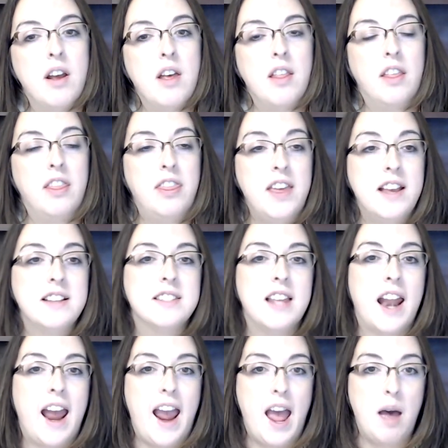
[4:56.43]
the things
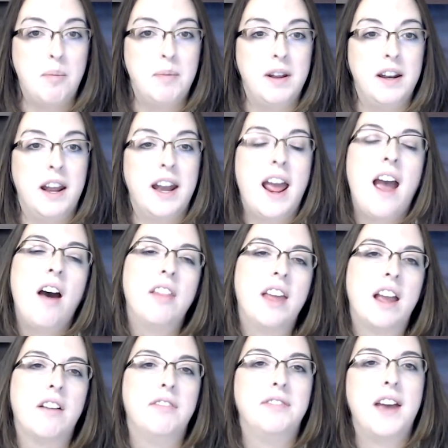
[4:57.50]
that happen and how
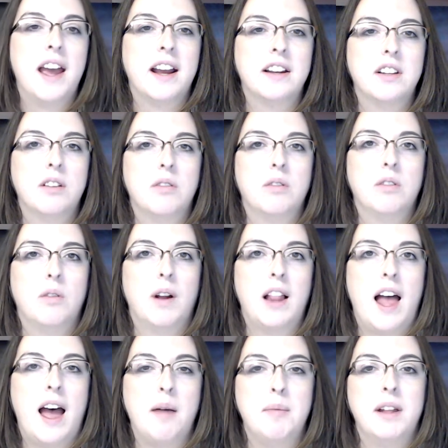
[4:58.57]
they affect
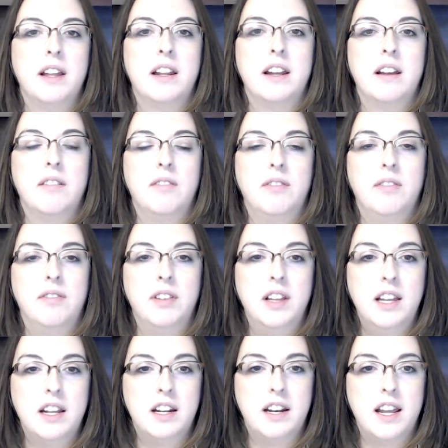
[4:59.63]
reliability and
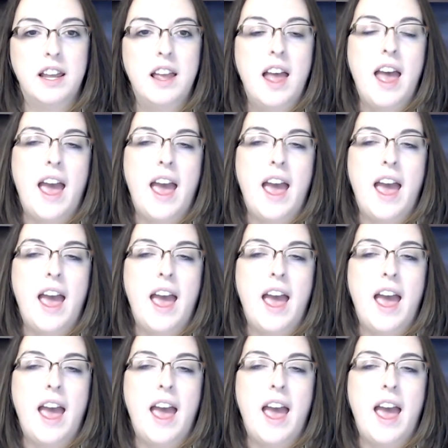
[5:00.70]
validity.